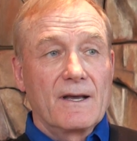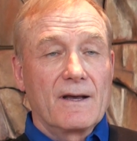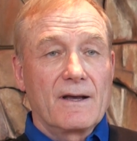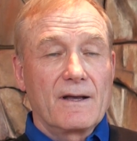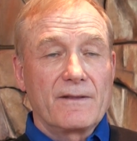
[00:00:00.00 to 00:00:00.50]

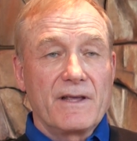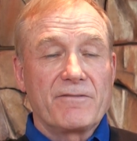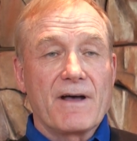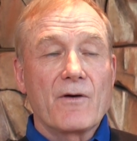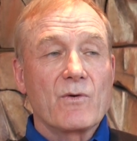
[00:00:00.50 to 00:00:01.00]
Uh, they
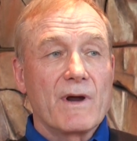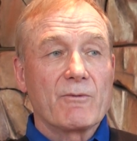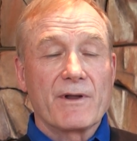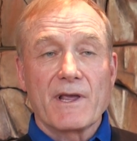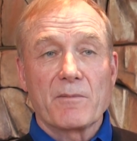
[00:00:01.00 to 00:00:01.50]
found a way
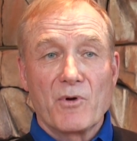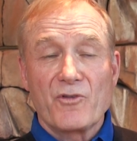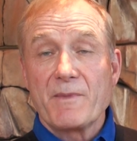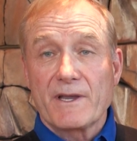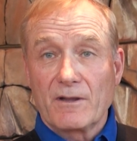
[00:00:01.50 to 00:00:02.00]
where they can
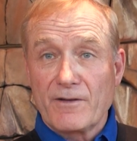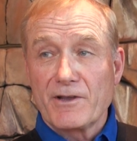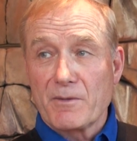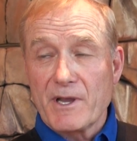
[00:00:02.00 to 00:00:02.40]
both make a living